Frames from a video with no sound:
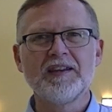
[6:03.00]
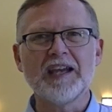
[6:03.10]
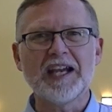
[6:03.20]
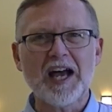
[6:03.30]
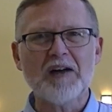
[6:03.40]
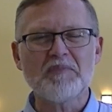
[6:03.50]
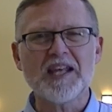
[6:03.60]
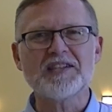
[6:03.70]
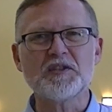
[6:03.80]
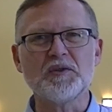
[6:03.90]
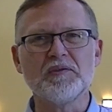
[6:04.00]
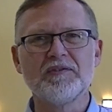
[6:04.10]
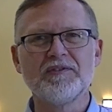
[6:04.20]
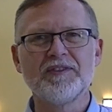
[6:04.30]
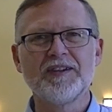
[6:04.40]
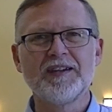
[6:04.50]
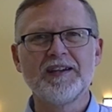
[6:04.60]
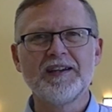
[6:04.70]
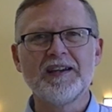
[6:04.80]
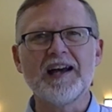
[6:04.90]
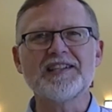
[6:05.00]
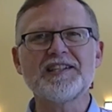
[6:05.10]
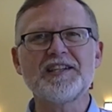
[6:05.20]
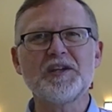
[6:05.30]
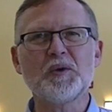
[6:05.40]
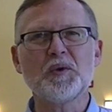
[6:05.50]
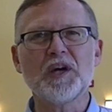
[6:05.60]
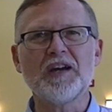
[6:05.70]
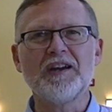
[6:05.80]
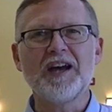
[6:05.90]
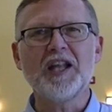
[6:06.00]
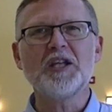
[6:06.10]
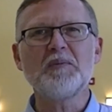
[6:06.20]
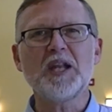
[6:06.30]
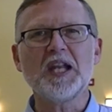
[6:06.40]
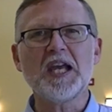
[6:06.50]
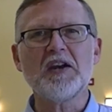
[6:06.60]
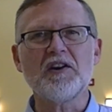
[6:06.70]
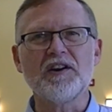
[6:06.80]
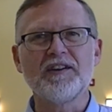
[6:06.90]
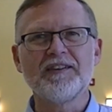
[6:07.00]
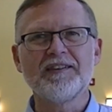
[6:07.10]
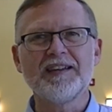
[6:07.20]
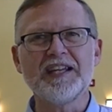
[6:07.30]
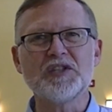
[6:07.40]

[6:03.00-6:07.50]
and God bless you. I'll see you a little bit later in